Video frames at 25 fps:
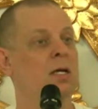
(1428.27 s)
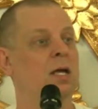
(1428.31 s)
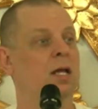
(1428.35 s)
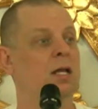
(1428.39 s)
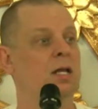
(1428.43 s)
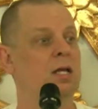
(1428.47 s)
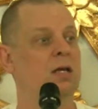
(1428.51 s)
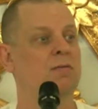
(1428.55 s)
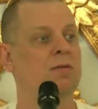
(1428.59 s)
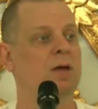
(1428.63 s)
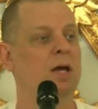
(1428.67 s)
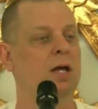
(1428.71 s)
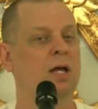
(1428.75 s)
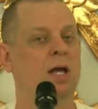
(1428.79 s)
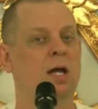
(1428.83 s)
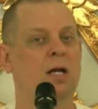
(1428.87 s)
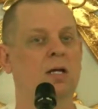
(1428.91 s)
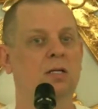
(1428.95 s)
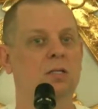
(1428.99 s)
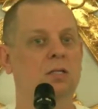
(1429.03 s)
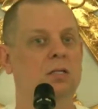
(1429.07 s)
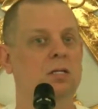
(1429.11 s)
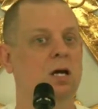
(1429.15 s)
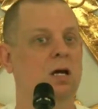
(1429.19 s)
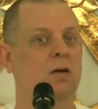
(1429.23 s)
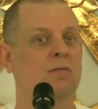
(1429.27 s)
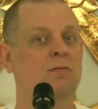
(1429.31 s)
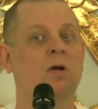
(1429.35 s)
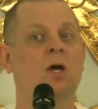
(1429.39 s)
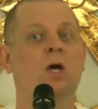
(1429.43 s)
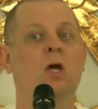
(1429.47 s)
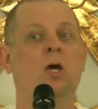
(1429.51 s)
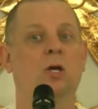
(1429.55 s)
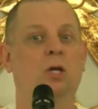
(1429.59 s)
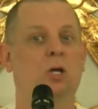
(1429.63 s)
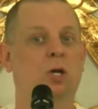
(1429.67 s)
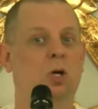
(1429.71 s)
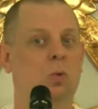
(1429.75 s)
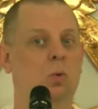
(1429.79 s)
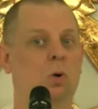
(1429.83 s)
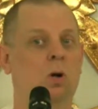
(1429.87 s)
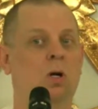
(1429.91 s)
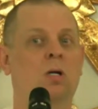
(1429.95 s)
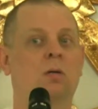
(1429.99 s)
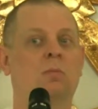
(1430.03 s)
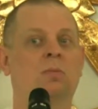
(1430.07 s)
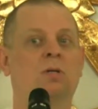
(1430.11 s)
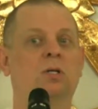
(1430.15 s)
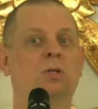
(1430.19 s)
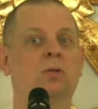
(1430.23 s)
any of that kind of stuff, you're
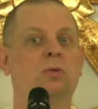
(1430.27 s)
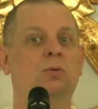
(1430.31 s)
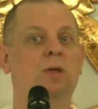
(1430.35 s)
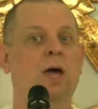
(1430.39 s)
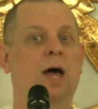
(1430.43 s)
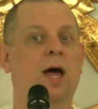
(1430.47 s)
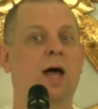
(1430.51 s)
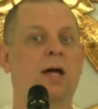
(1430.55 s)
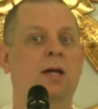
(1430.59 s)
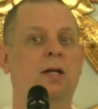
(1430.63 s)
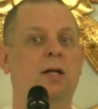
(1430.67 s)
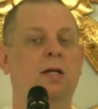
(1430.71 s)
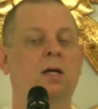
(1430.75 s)
welcome to do that.